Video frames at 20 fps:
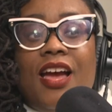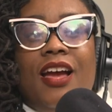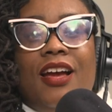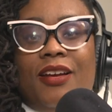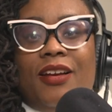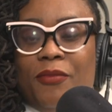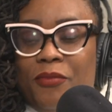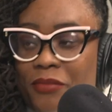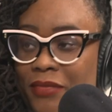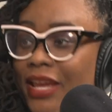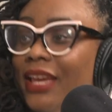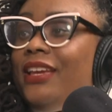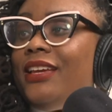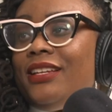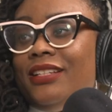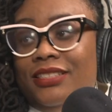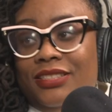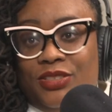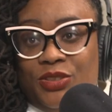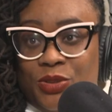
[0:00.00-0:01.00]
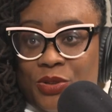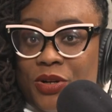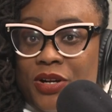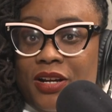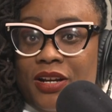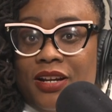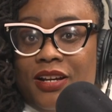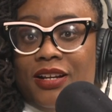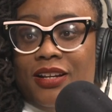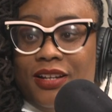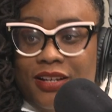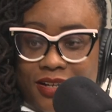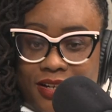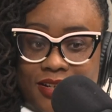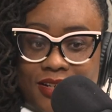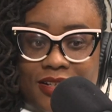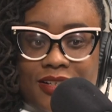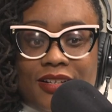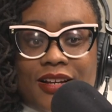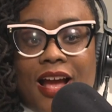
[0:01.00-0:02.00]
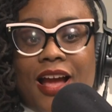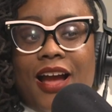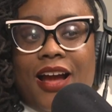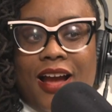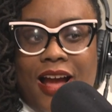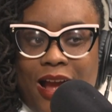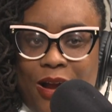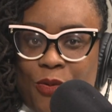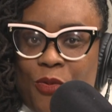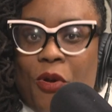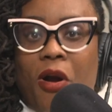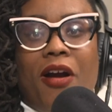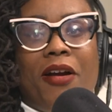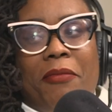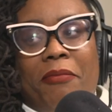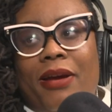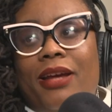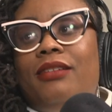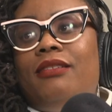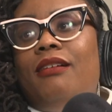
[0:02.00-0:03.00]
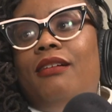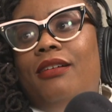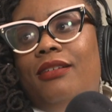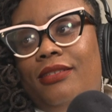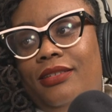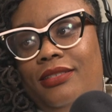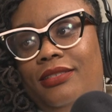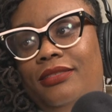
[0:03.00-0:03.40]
Making sure I walk my talk.